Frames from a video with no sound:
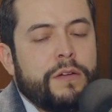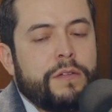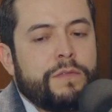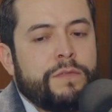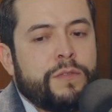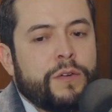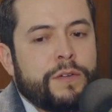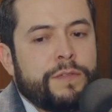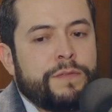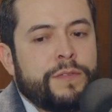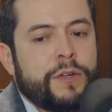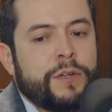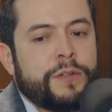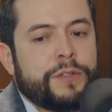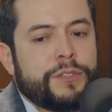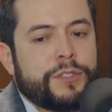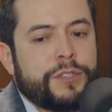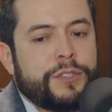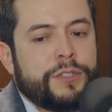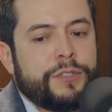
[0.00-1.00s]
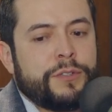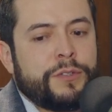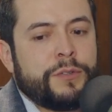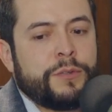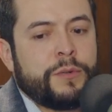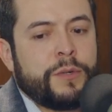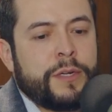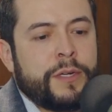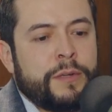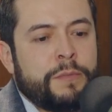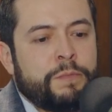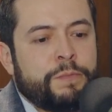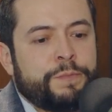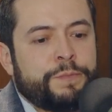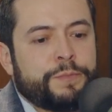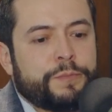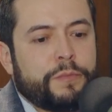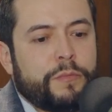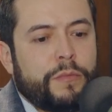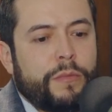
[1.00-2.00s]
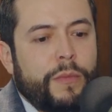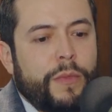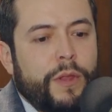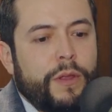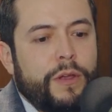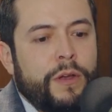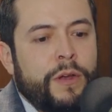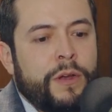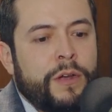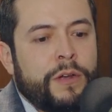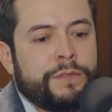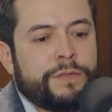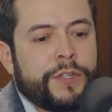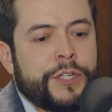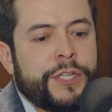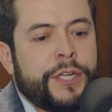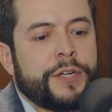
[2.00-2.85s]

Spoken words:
for folks for